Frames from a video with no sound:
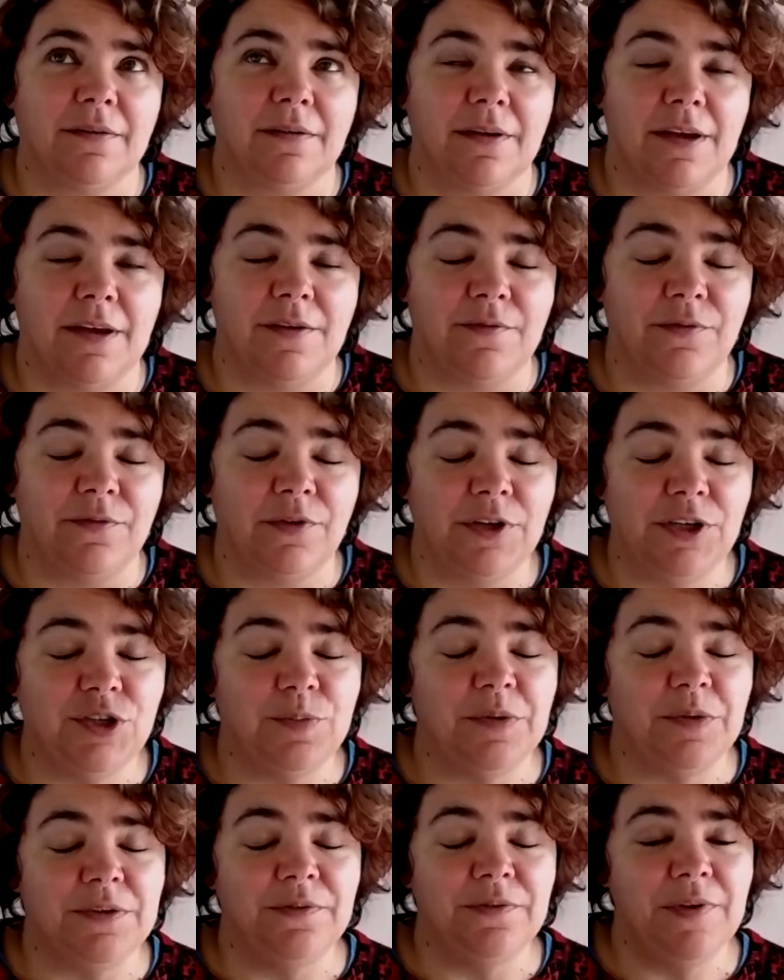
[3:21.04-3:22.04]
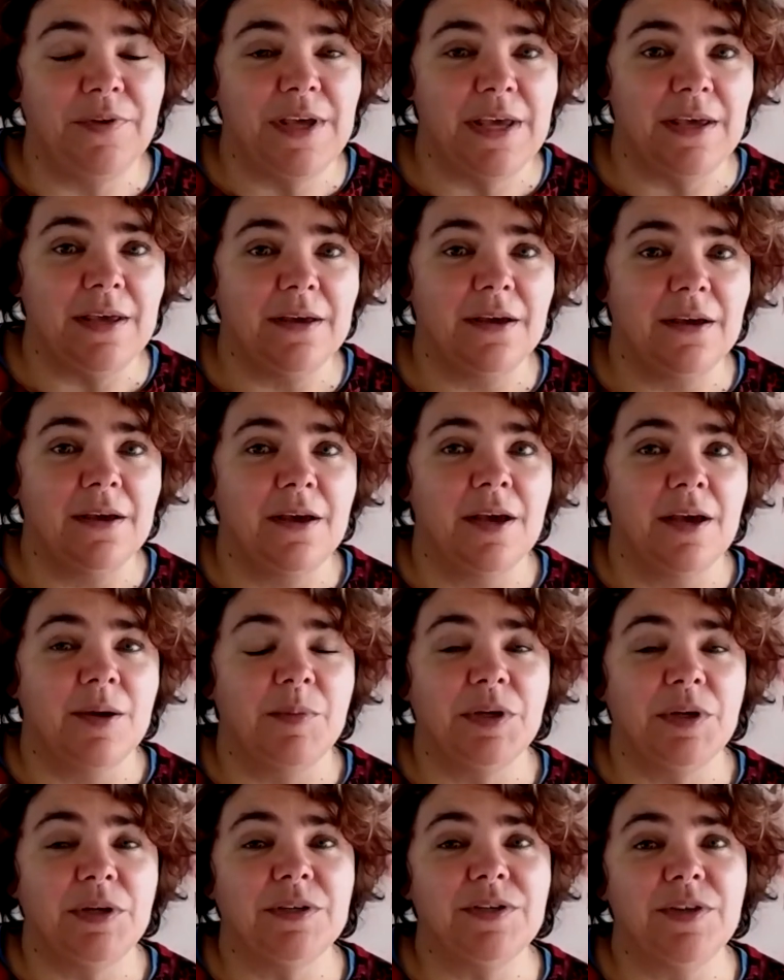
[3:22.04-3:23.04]
infringement fee,
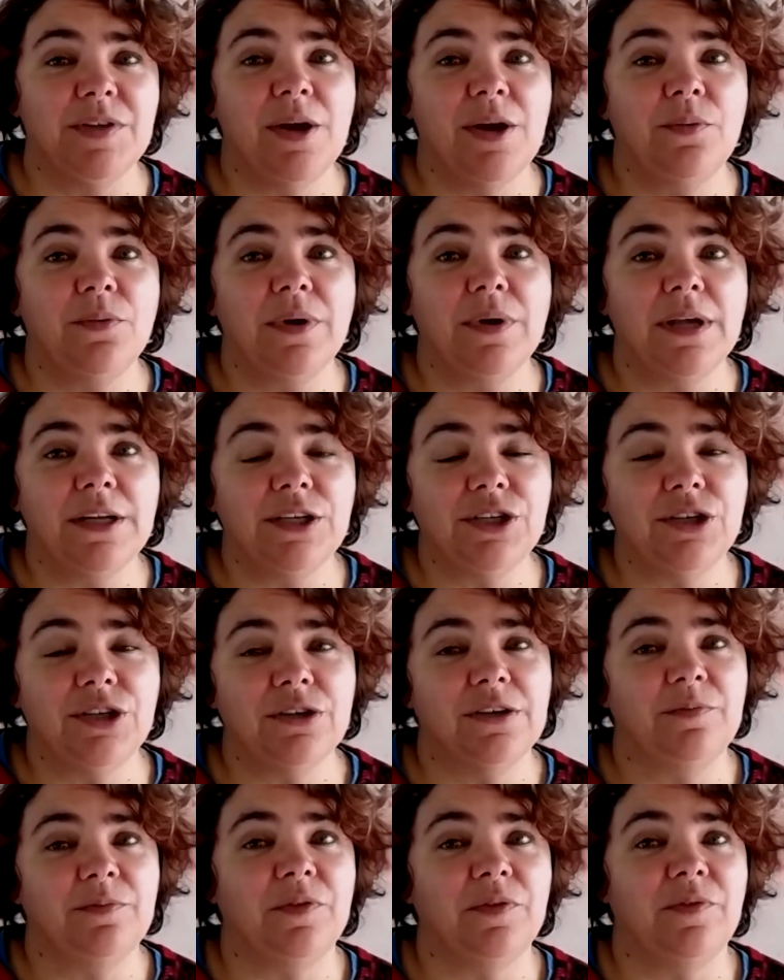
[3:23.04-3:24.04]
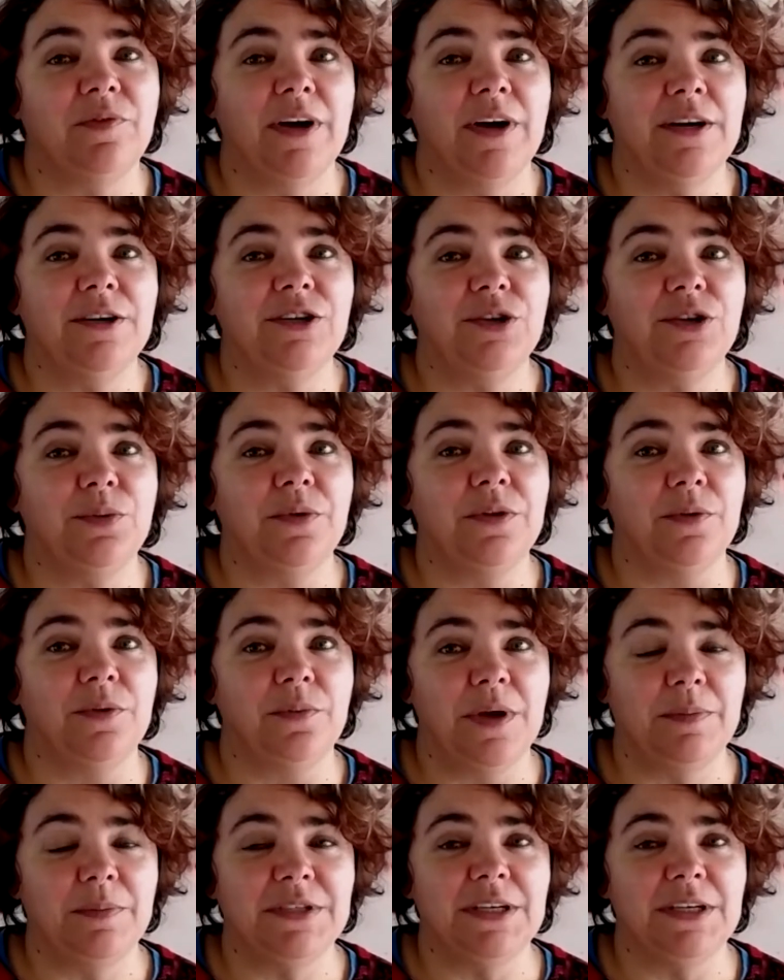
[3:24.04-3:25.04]
because they really should have provided you with a
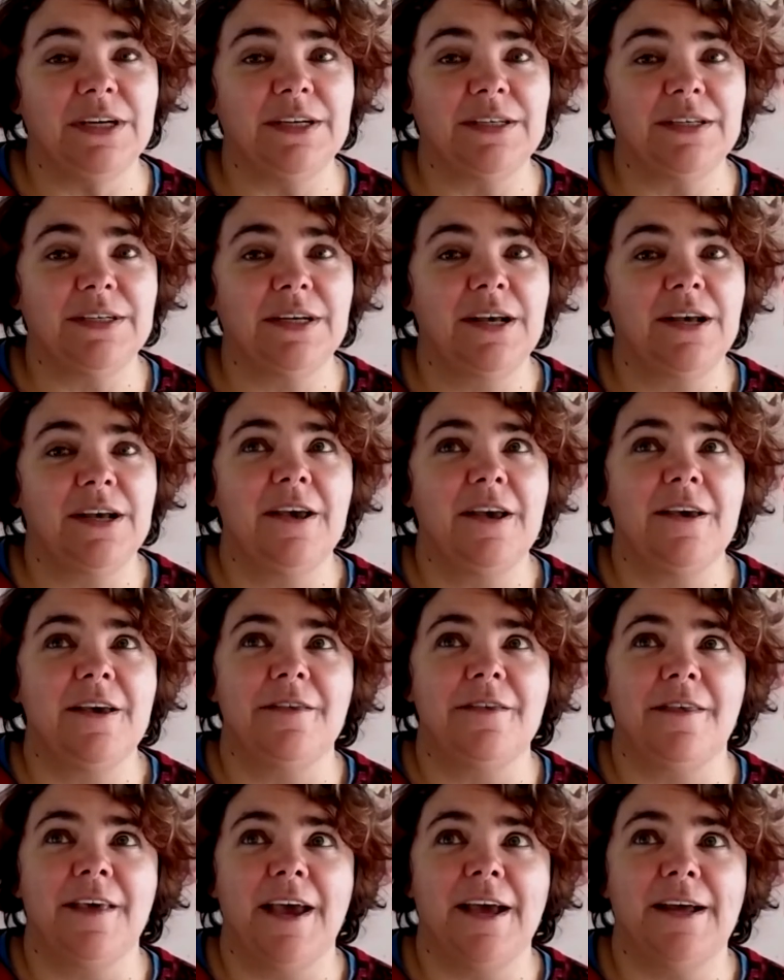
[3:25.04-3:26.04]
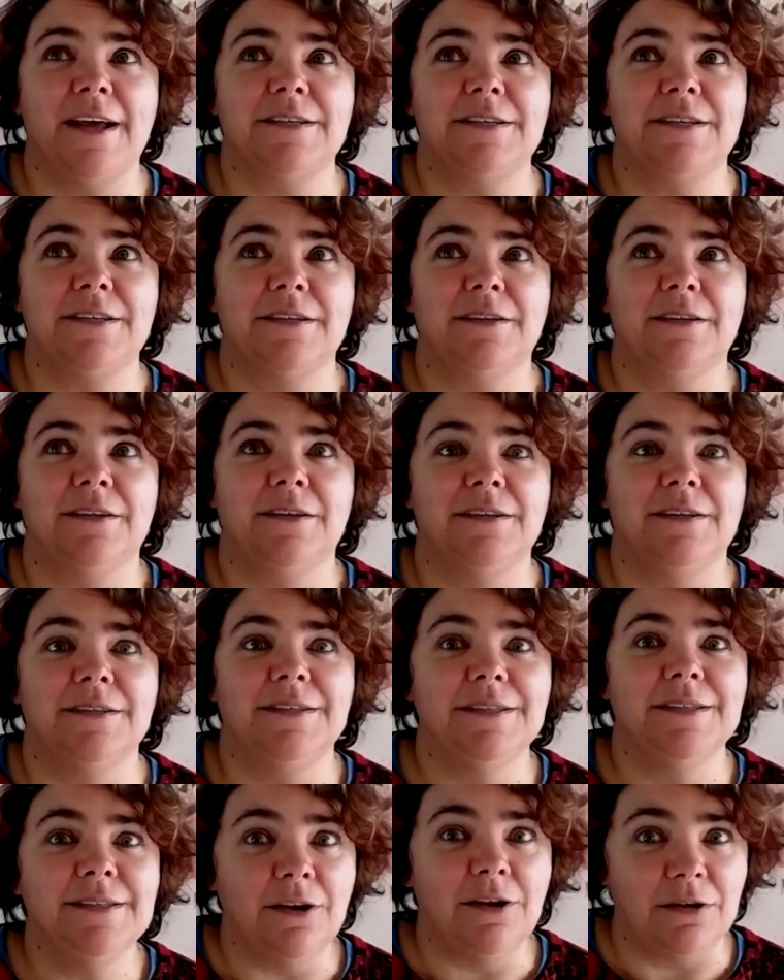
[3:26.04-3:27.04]
website that
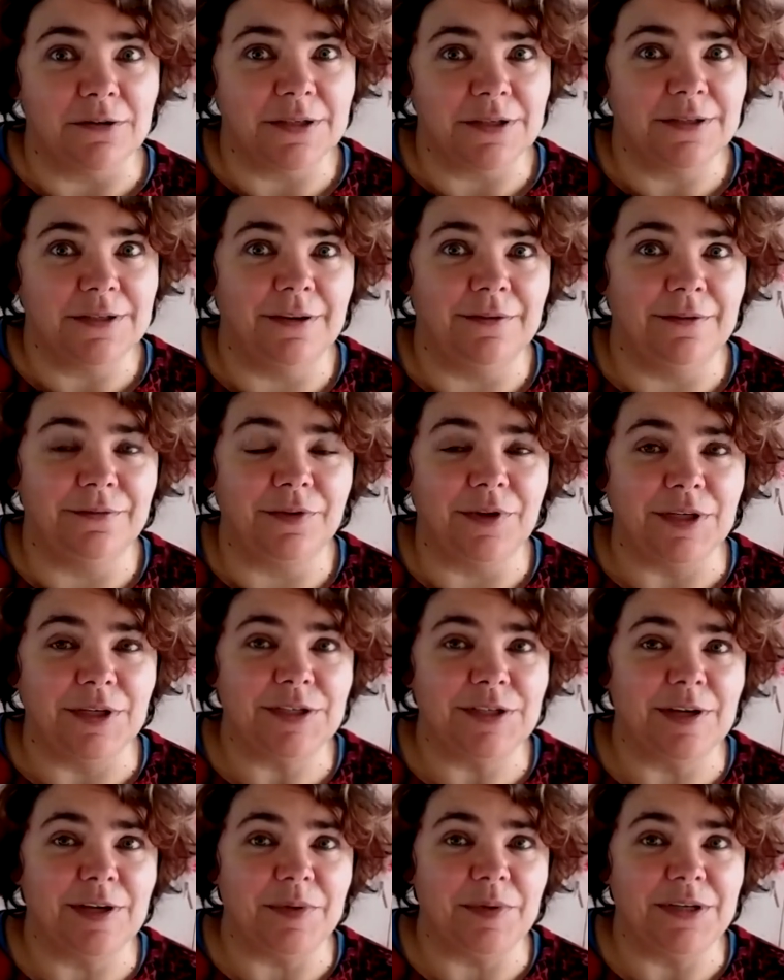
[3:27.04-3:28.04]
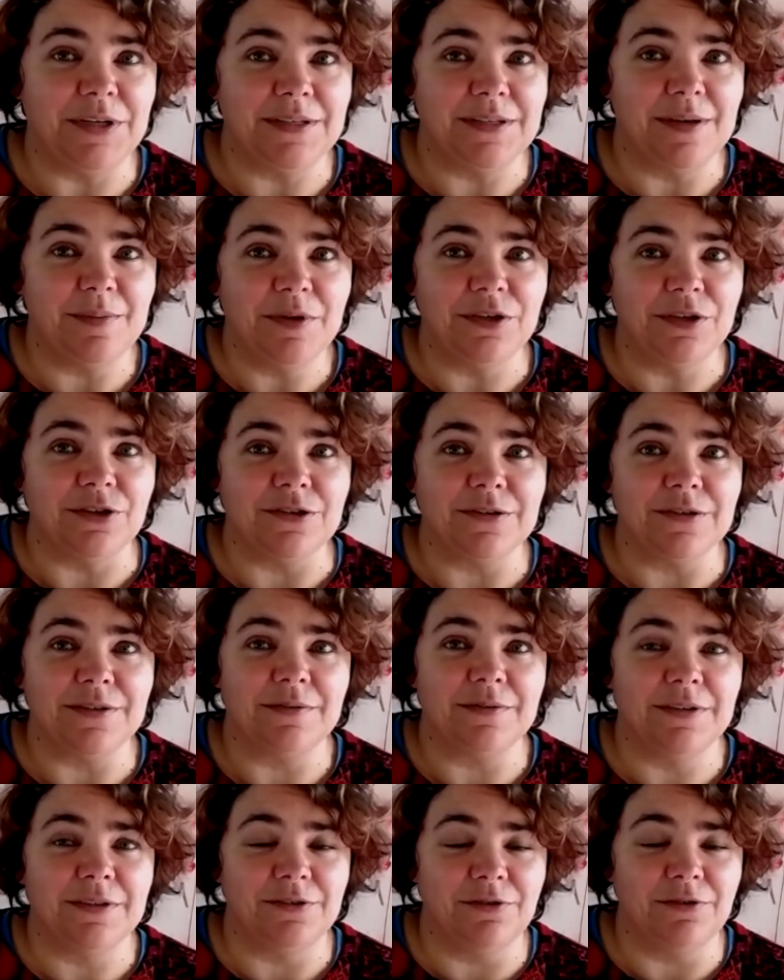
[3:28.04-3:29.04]
did not infringe somebody's images,
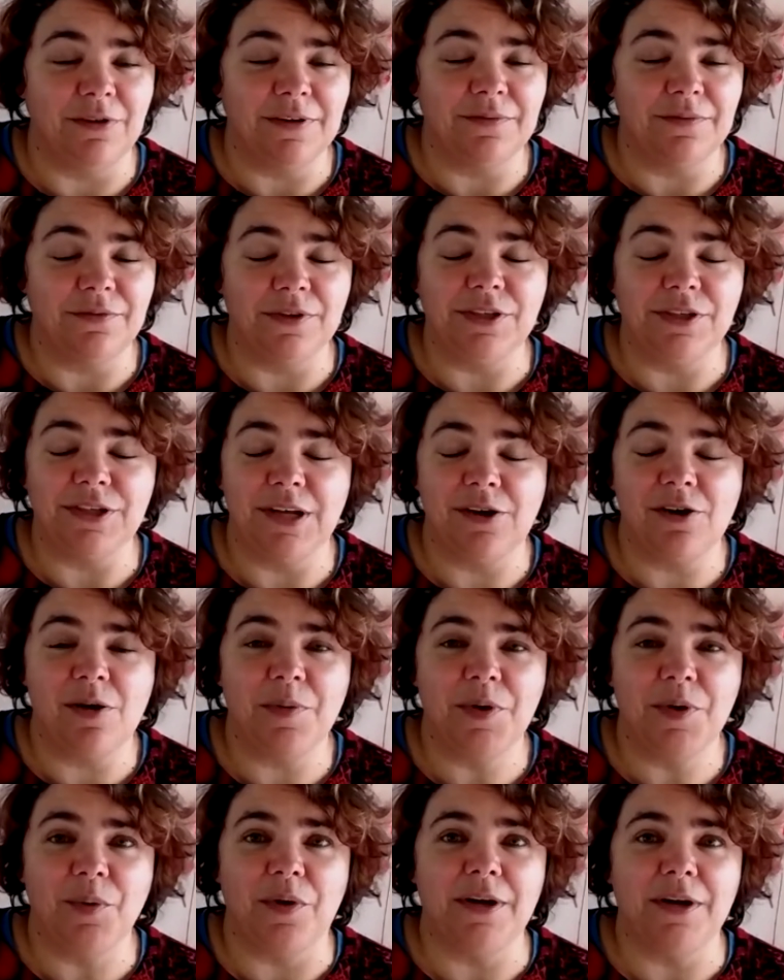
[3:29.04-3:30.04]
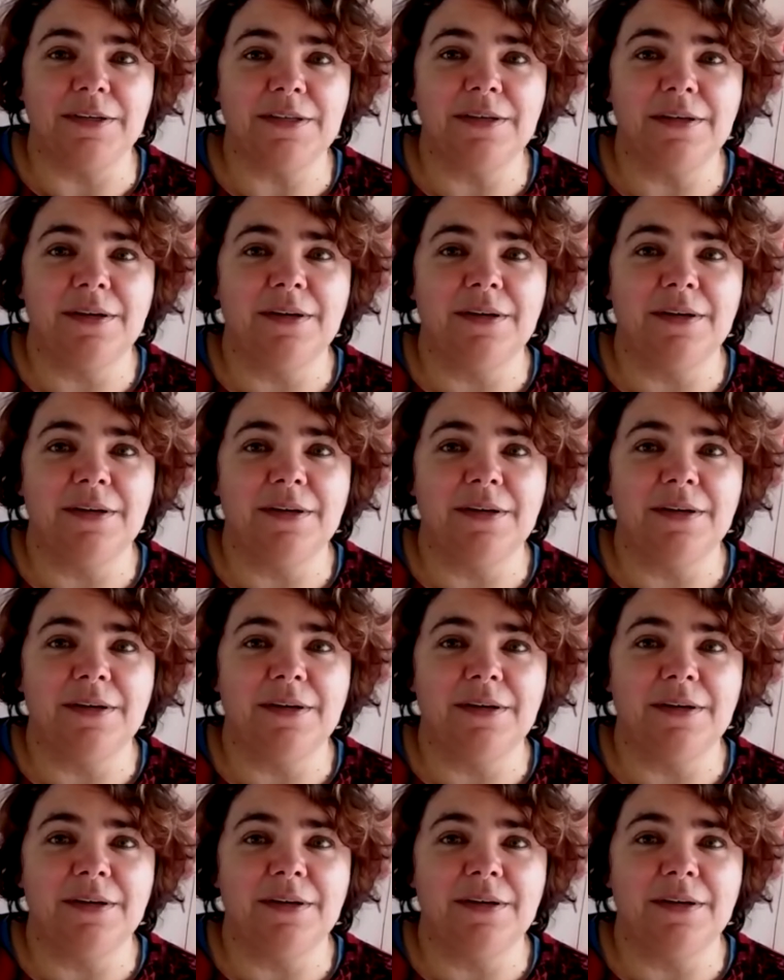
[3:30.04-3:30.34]
did not infringe their copyright.